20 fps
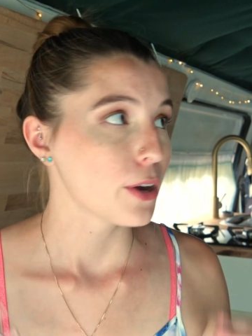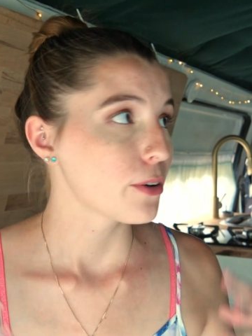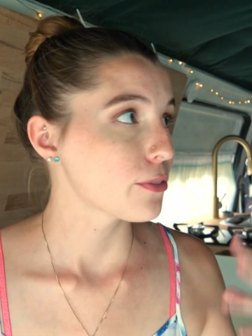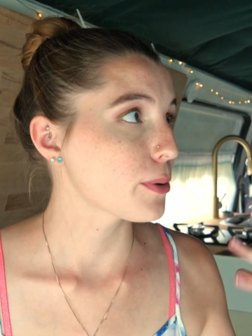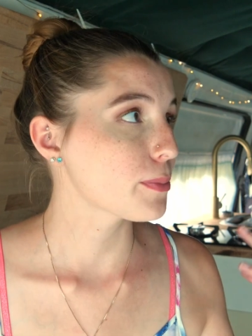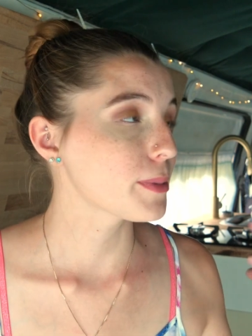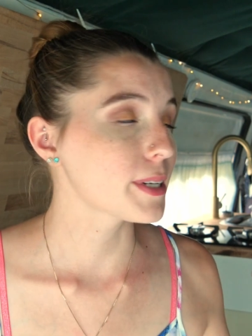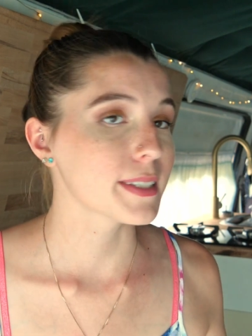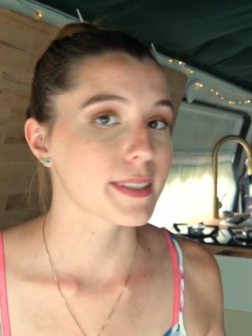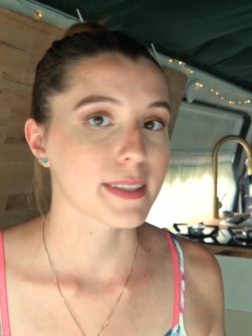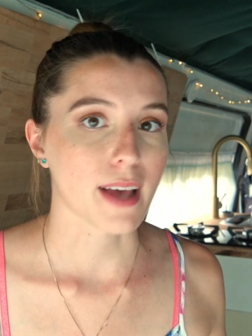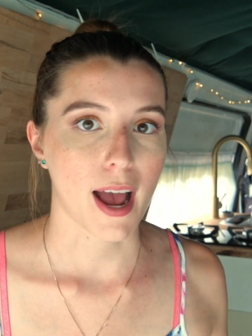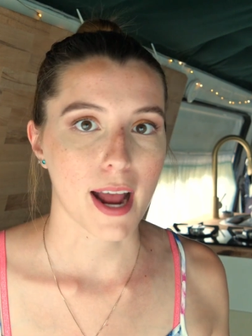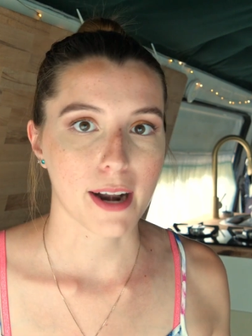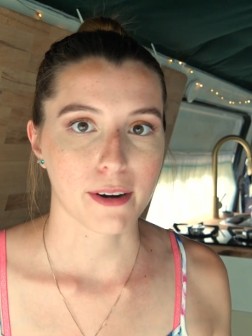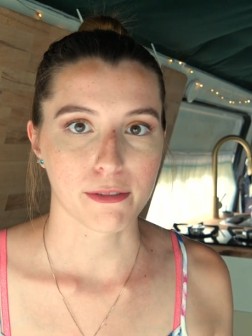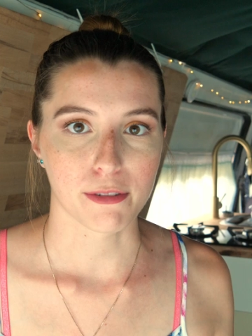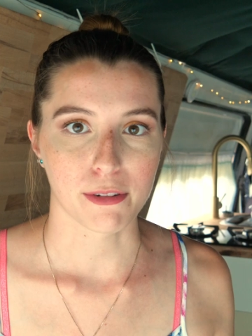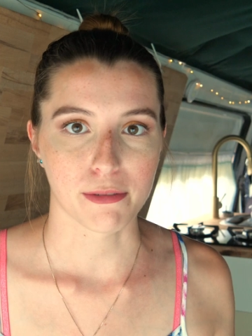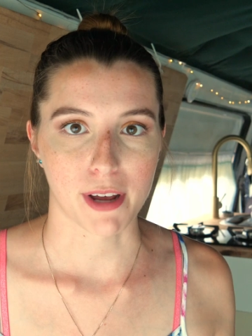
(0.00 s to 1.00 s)
from the
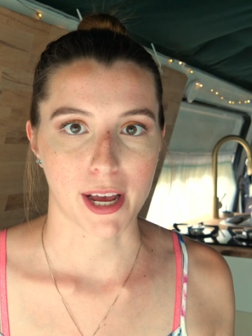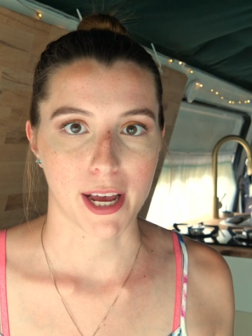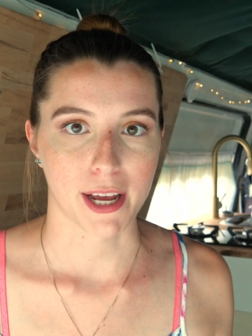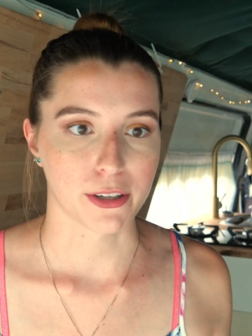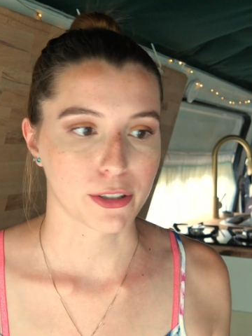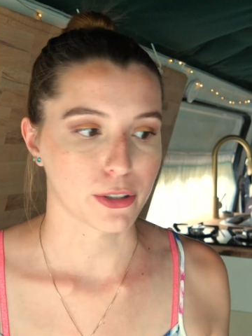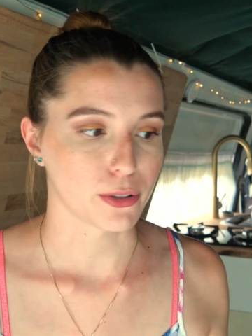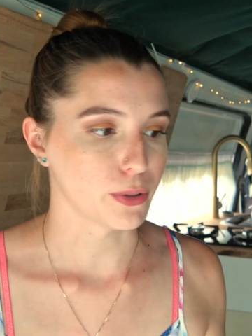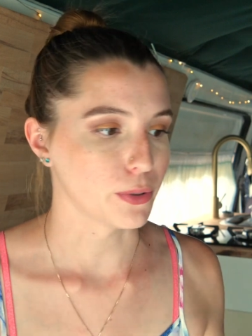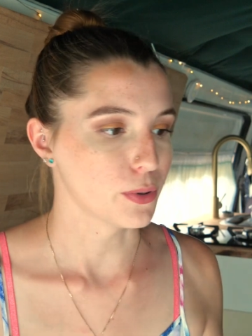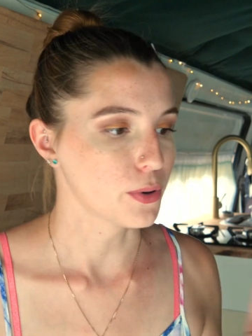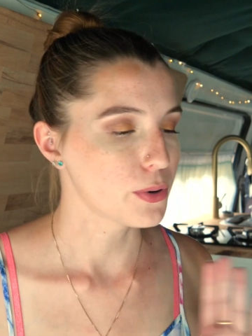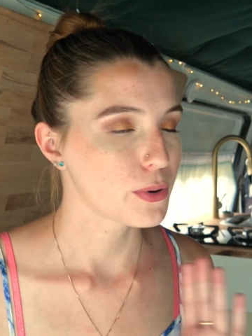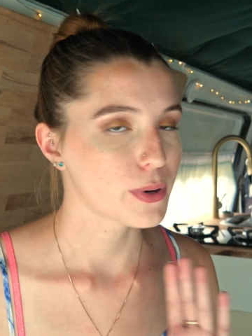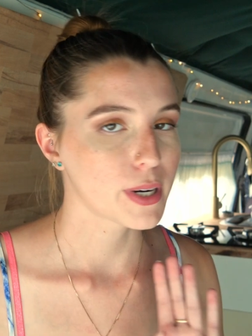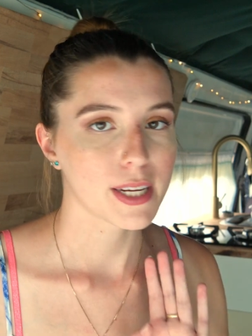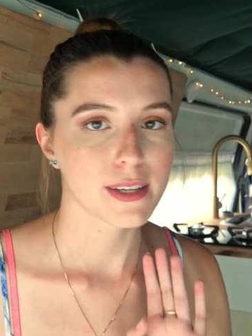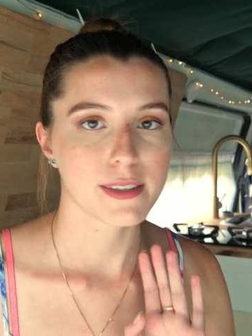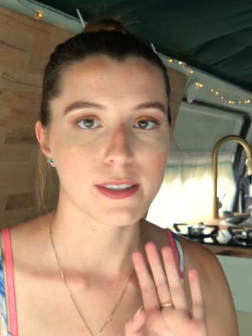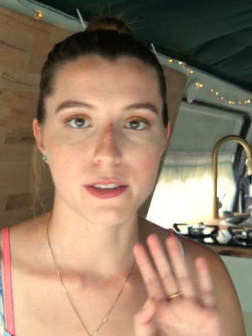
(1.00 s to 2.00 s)
design of the van to
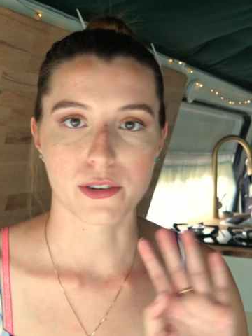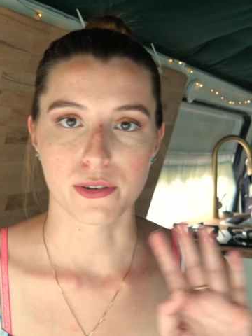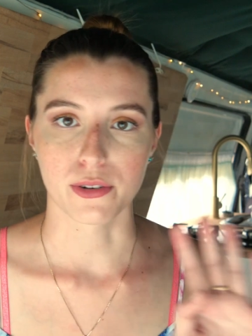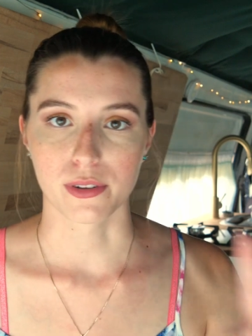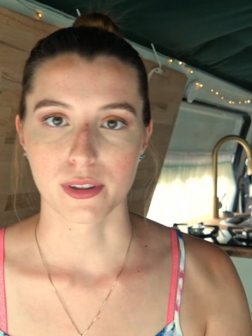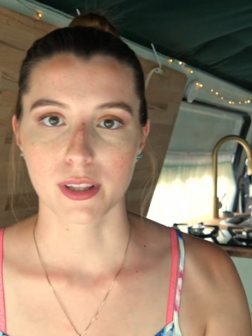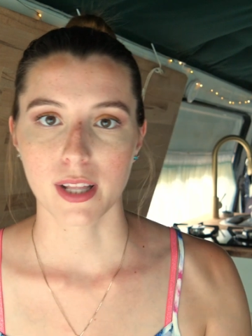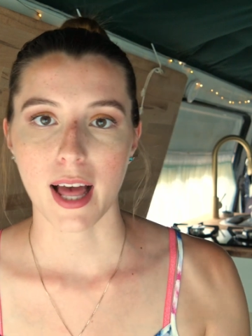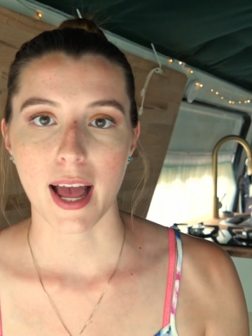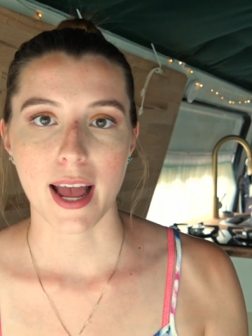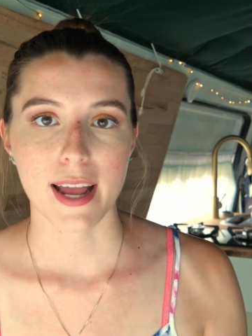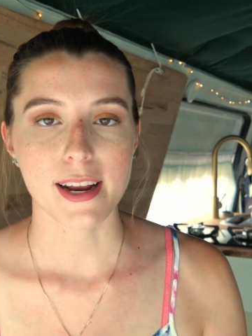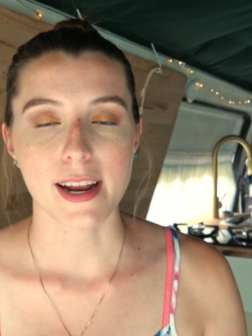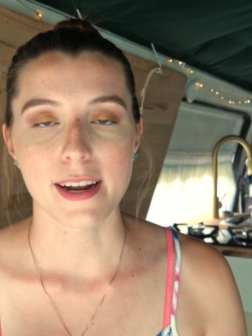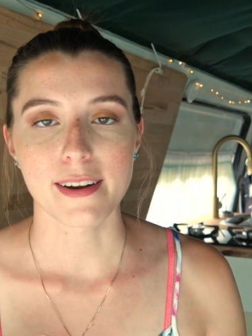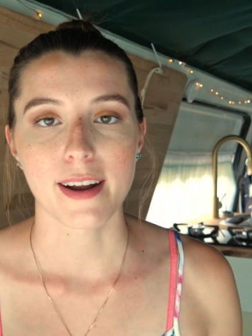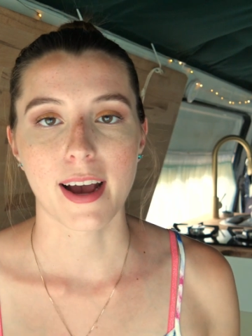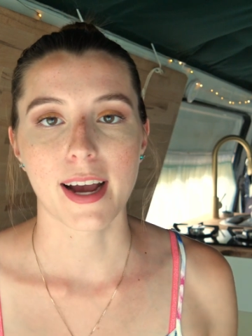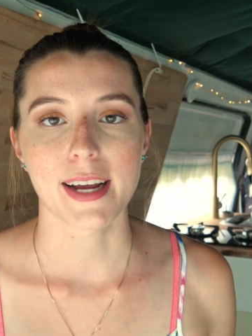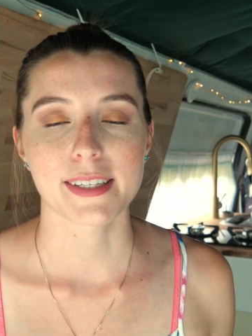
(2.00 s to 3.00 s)
noise to light
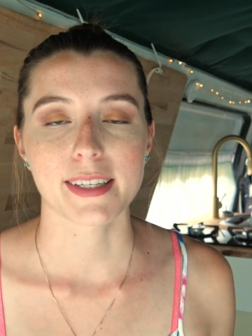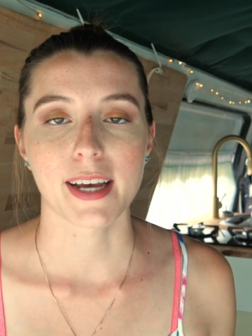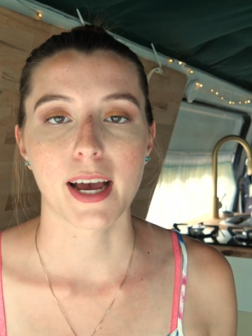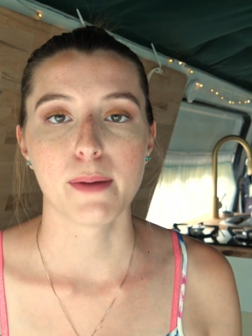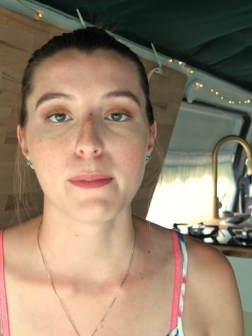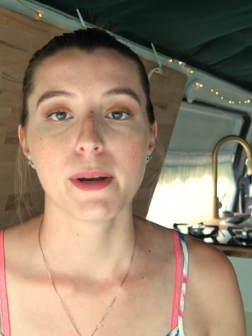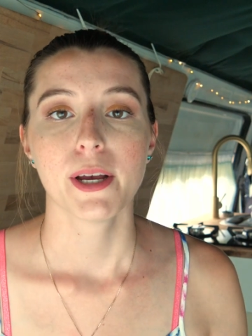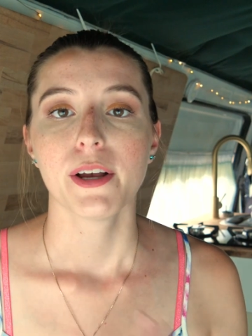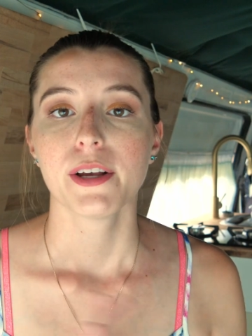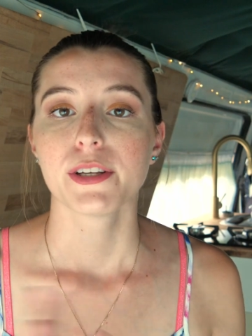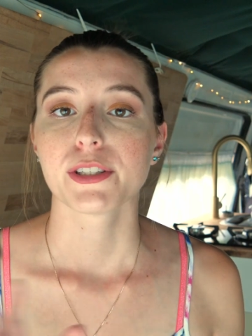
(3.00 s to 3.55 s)
at nighttime,